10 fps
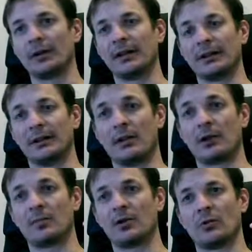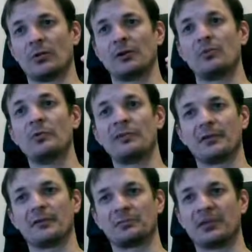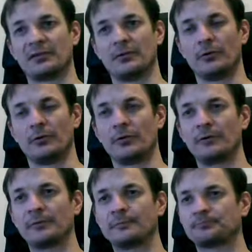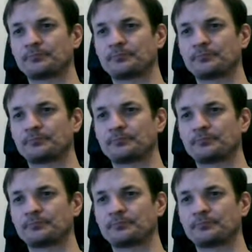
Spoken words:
in the harbor or you're moving with respect to the Earth,